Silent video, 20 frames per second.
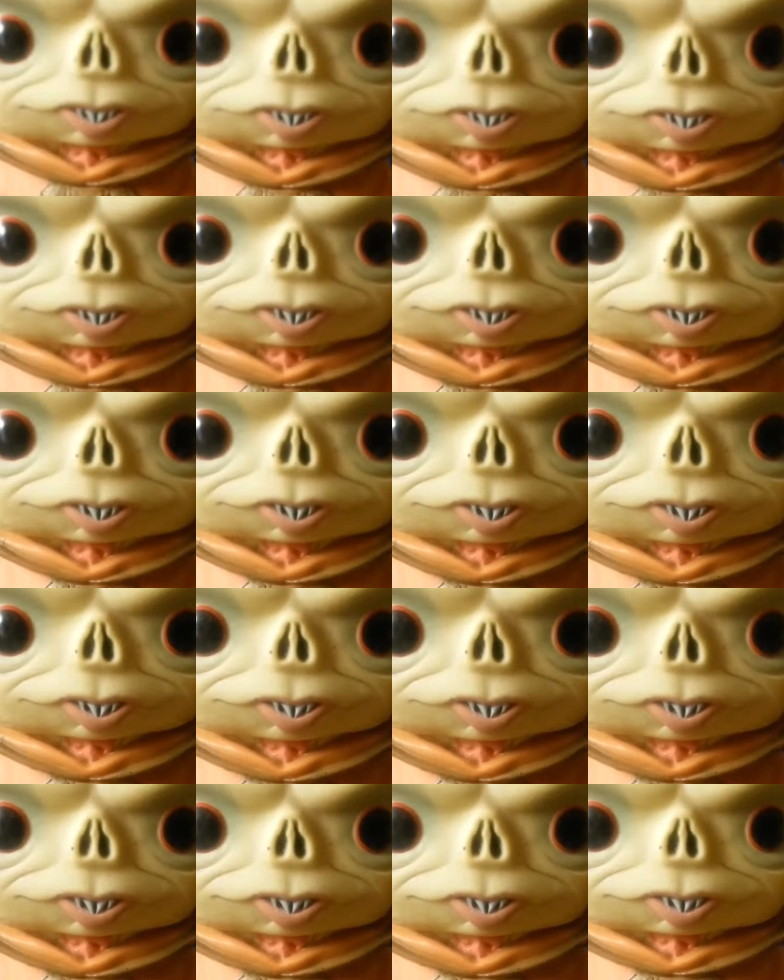
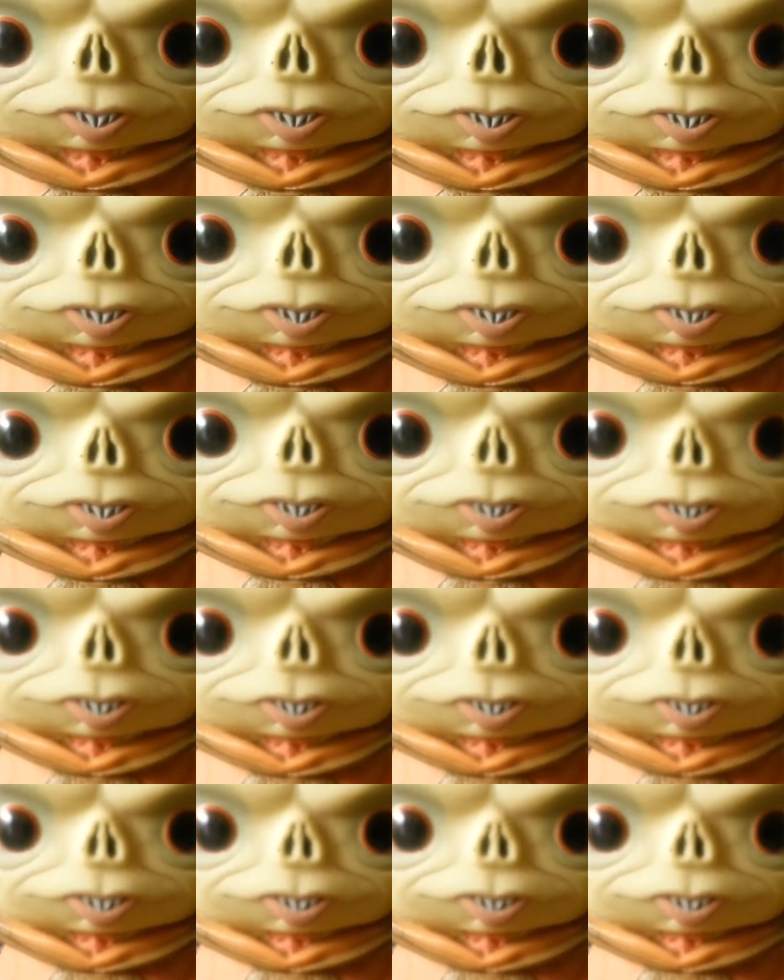No one is speaking in this clip.